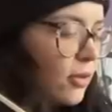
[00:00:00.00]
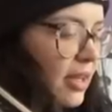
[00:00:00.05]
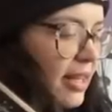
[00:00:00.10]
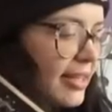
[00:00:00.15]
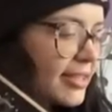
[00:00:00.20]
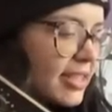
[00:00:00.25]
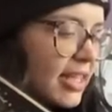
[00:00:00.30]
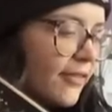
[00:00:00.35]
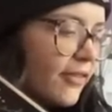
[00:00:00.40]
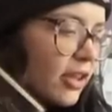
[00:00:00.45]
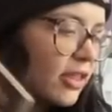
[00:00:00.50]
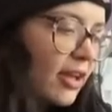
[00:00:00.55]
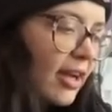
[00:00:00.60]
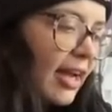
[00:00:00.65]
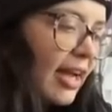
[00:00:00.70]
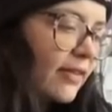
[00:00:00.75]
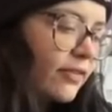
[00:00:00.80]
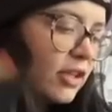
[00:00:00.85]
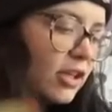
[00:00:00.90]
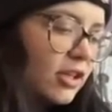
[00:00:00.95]
list, everything I
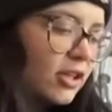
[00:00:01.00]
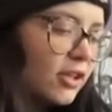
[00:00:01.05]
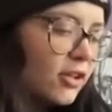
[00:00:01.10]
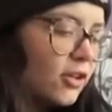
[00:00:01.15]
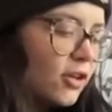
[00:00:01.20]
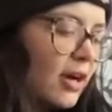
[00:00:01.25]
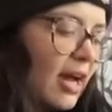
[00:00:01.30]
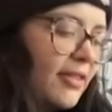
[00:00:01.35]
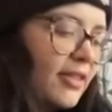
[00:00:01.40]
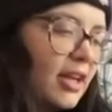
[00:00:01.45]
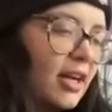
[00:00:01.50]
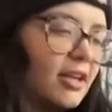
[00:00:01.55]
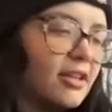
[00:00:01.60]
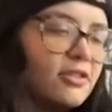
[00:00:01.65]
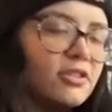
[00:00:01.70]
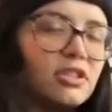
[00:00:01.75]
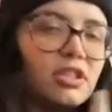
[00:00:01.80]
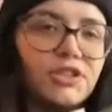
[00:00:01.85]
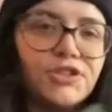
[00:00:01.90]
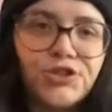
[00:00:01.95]
have to do, and then I
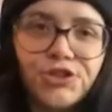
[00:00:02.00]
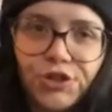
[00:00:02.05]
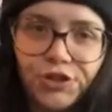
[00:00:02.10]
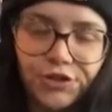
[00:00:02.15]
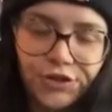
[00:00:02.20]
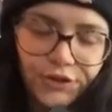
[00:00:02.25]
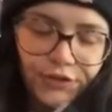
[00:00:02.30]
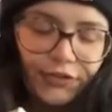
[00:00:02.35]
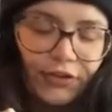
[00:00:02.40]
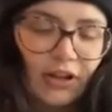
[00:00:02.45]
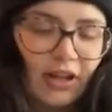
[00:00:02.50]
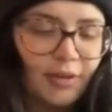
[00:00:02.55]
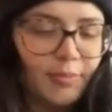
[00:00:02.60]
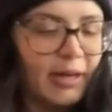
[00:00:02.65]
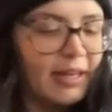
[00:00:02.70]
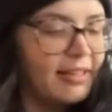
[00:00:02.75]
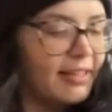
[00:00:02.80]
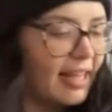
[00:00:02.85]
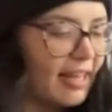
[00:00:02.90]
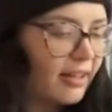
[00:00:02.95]
use this journal for like
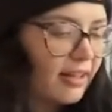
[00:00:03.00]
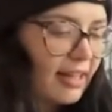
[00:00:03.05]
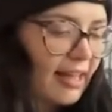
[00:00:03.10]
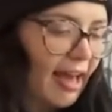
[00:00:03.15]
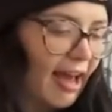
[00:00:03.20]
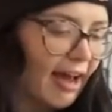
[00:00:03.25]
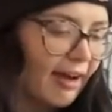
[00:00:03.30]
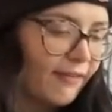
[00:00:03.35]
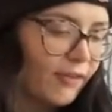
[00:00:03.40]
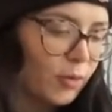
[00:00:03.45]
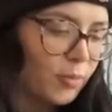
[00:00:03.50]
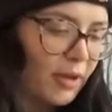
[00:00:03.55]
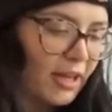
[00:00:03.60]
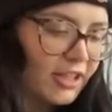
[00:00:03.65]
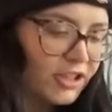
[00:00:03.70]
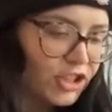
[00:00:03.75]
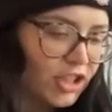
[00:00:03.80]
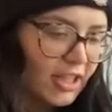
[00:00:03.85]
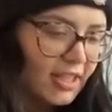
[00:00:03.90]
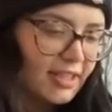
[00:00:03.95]
my daily
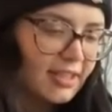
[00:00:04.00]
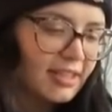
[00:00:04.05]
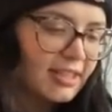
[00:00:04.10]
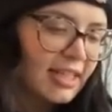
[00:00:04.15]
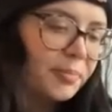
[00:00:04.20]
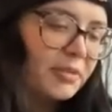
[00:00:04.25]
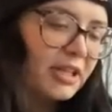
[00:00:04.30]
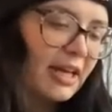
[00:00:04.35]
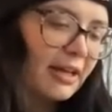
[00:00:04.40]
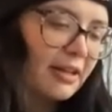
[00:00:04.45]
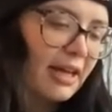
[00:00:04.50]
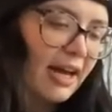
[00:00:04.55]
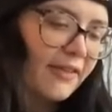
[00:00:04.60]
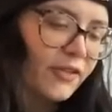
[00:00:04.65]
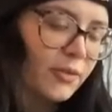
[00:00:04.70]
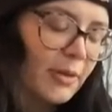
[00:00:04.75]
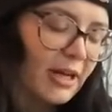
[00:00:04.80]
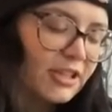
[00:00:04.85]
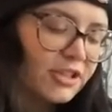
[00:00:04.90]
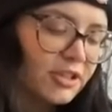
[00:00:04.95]
affirmations. Daily
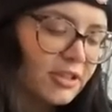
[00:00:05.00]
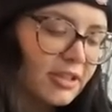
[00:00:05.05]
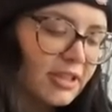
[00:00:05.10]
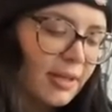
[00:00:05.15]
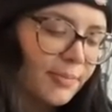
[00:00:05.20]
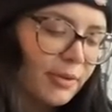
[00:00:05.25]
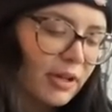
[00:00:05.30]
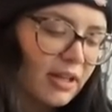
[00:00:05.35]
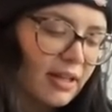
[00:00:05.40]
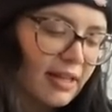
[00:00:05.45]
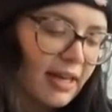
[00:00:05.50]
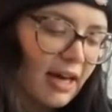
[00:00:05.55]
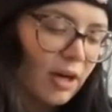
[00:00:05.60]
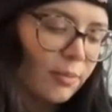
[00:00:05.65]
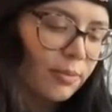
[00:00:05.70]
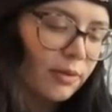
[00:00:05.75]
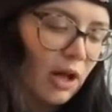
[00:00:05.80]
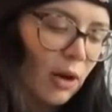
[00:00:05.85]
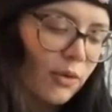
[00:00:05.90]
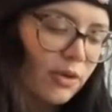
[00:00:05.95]
affirmations typically
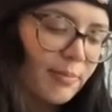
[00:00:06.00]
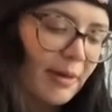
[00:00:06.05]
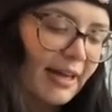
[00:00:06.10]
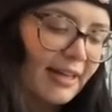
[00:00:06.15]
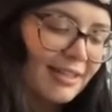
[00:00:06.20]
help a lot with my